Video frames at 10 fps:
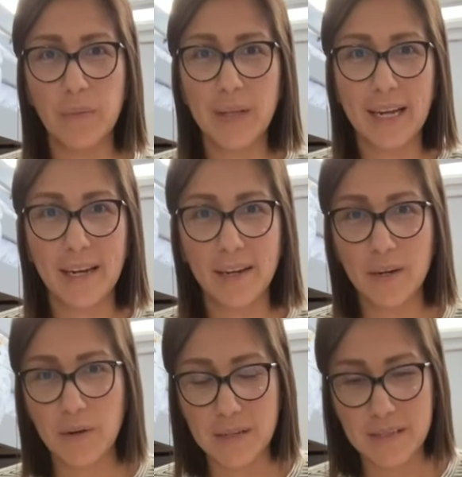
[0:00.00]
plan a
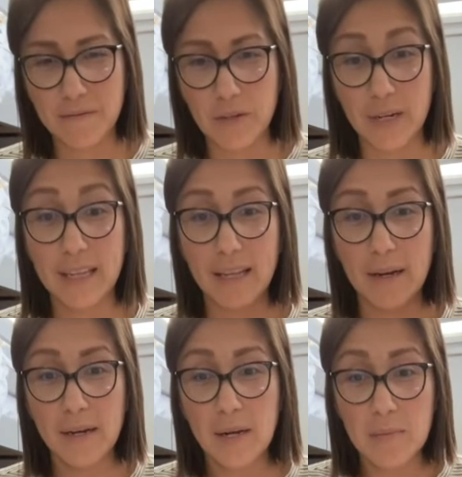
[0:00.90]
cohesive unit that
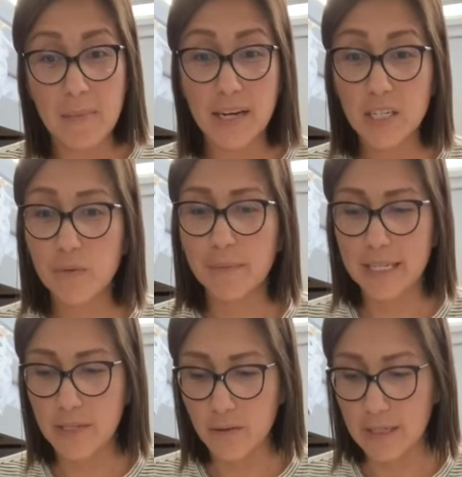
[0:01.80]
matches what my
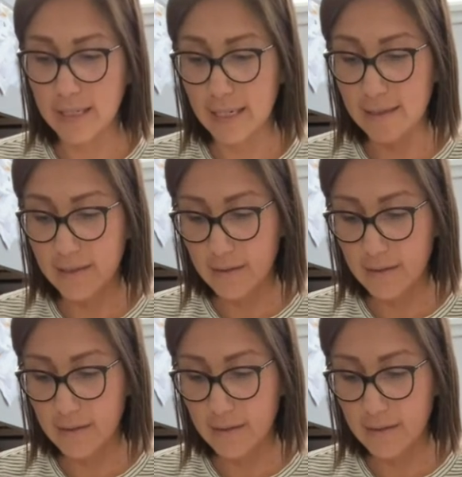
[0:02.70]
students' needs.